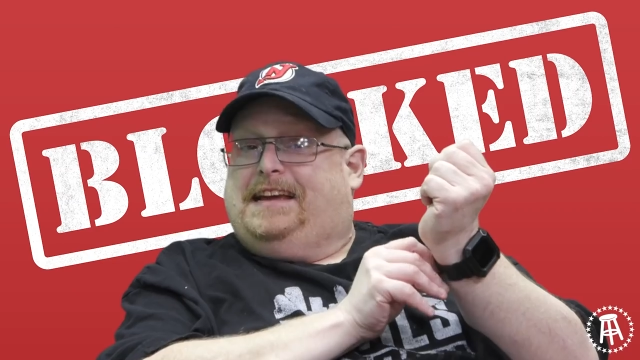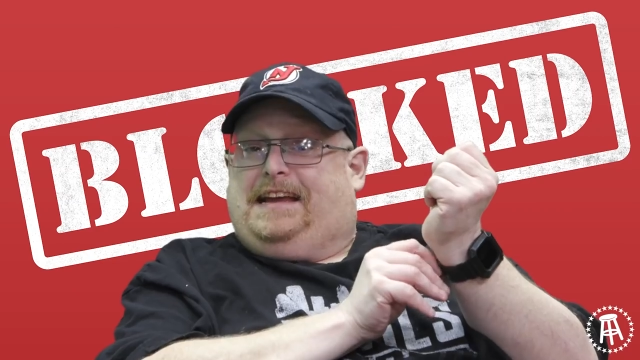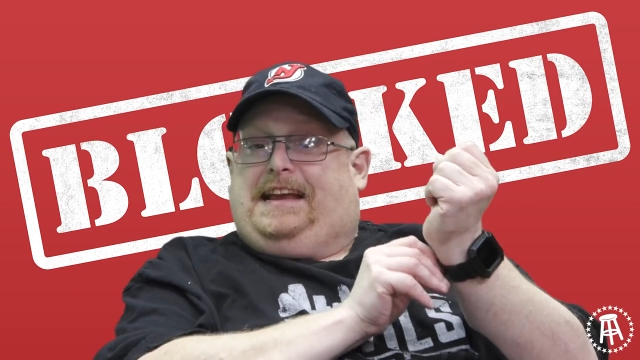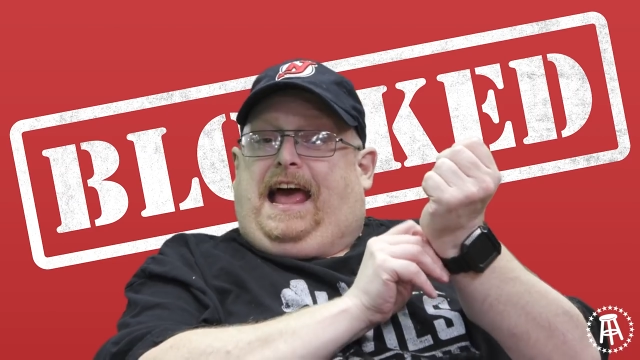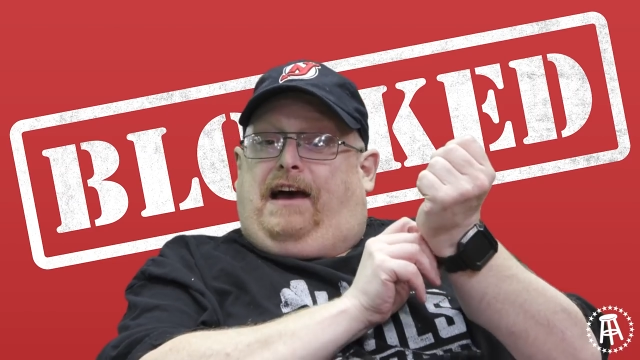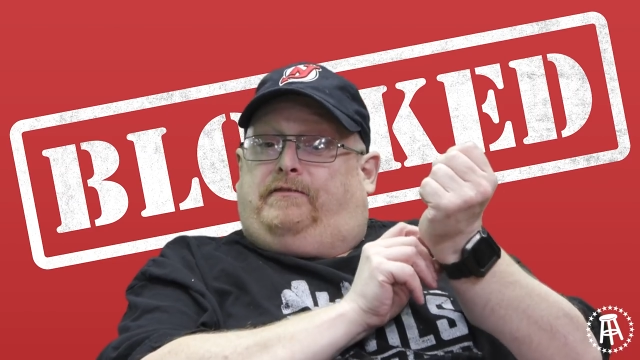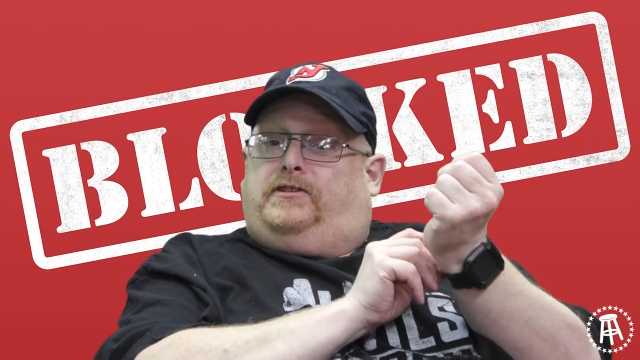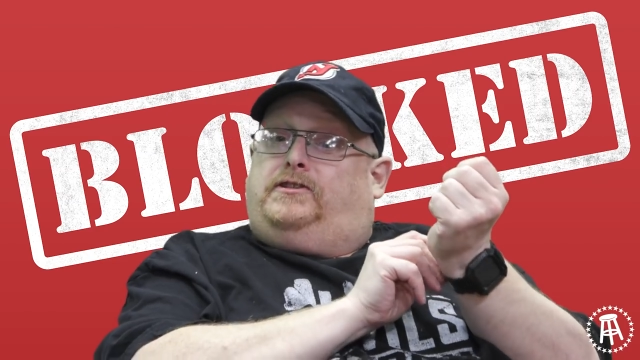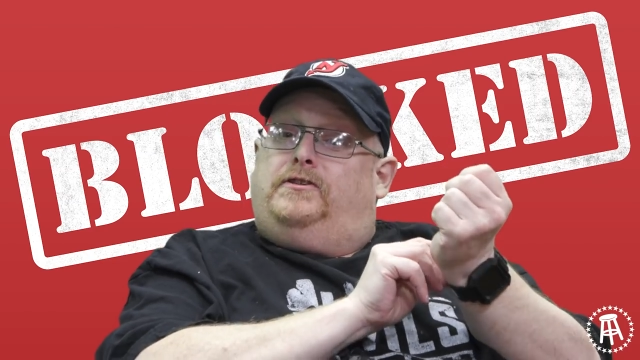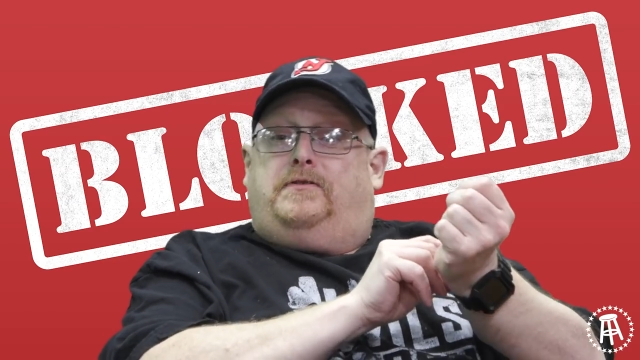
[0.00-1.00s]
didn't have
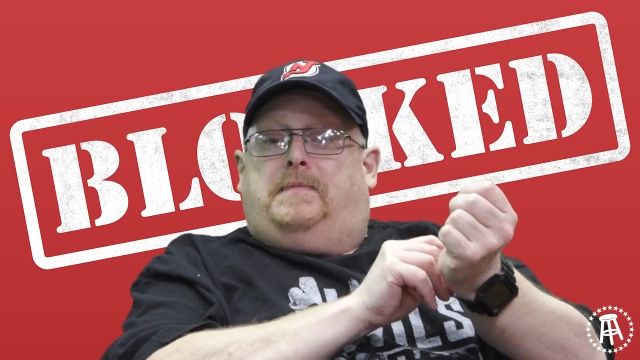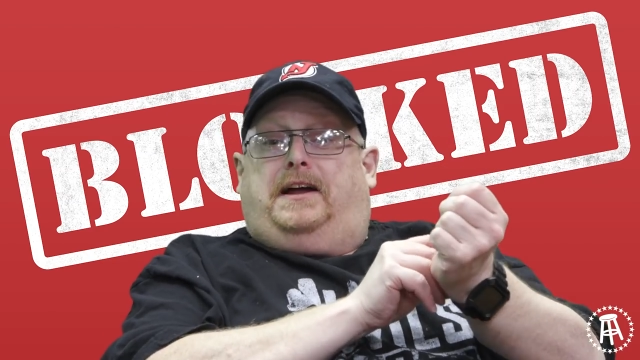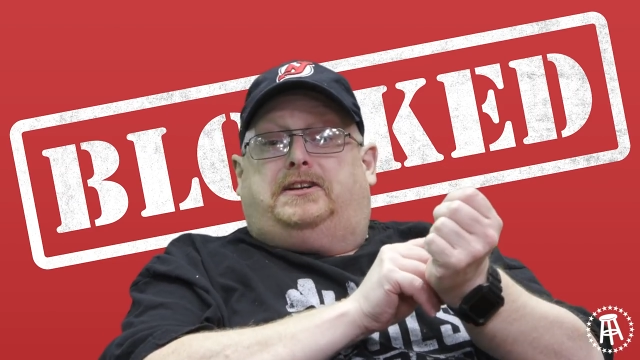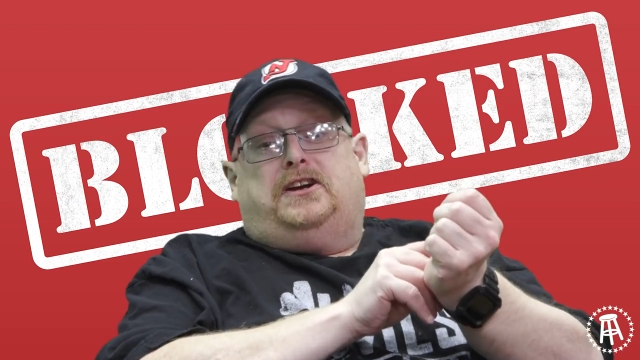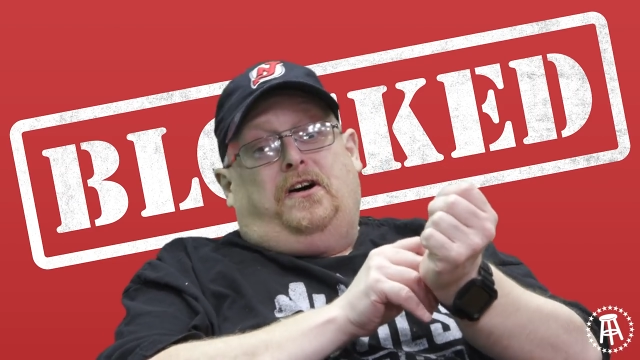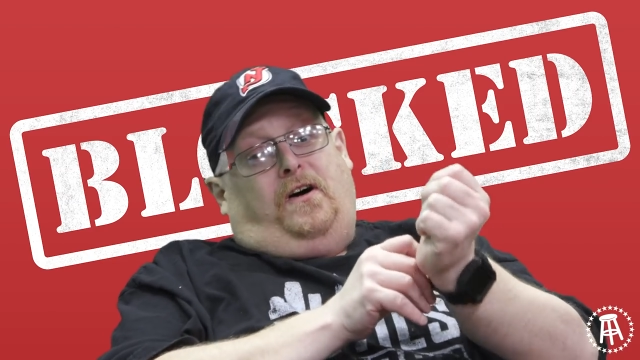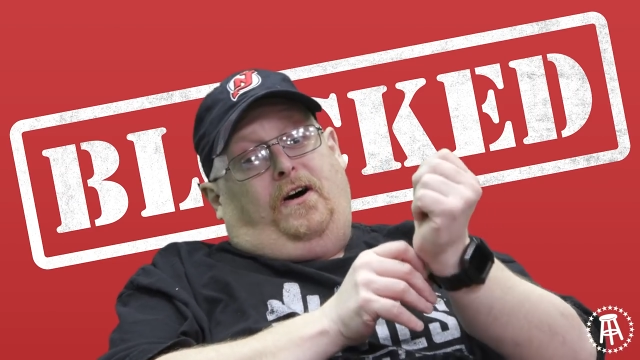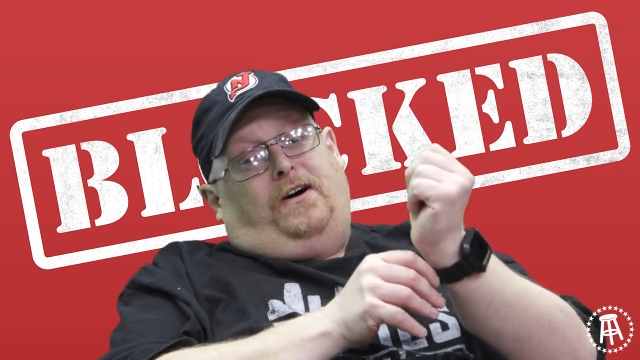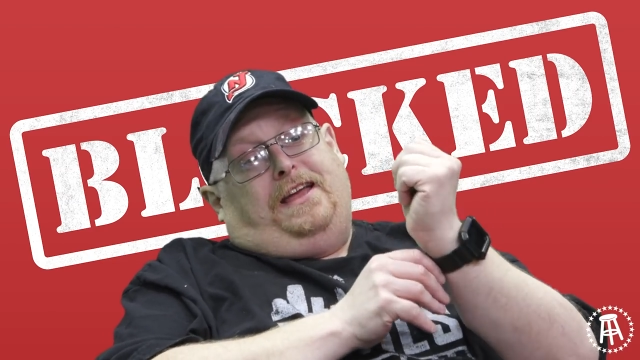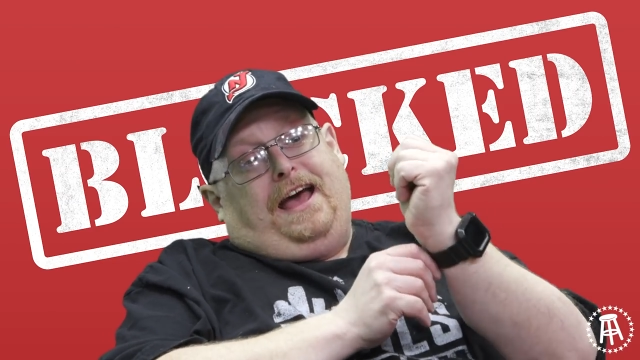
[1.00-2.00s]
to do much.
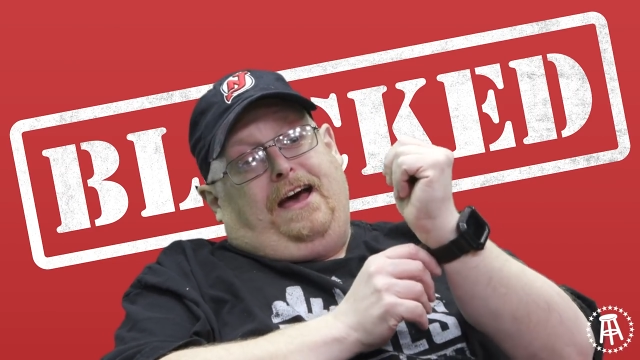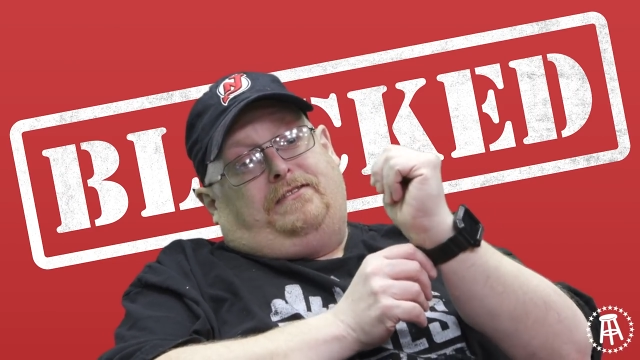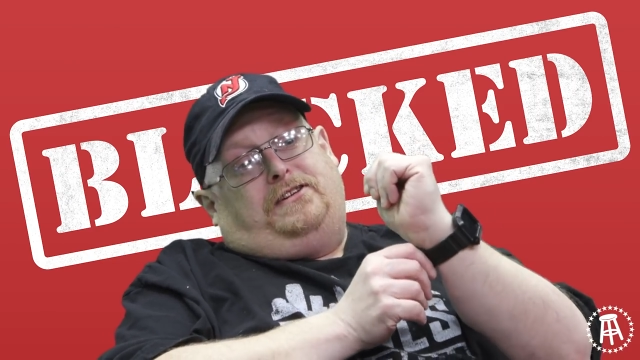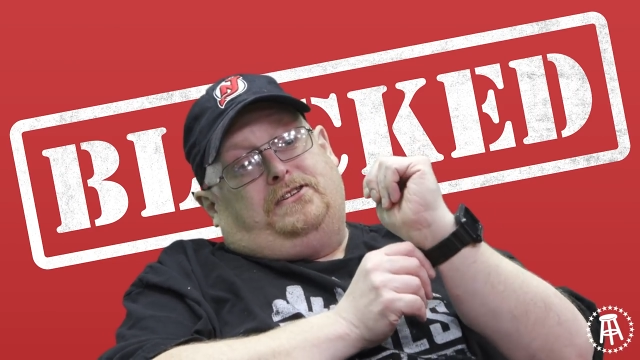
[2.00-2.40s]
All you have to